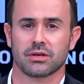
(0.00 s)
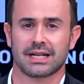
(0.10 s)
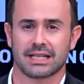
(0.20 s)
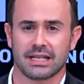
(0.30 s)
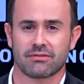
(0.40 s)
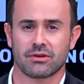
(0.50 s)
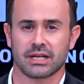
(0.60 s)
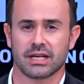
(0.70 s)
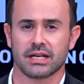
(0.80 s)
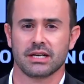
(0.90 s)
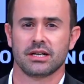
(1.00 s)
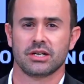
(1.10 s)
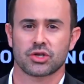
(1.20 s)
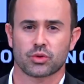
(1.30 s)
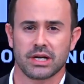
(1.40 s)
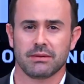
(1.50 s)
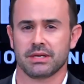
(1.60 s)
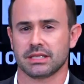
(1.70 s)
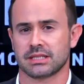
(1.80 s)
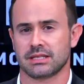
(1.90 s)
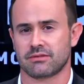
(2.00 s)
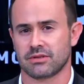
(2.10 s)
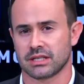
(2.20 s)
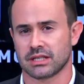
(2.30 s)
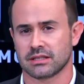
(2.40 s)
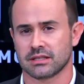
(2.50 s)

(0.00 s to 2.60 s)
that never again truly means never again,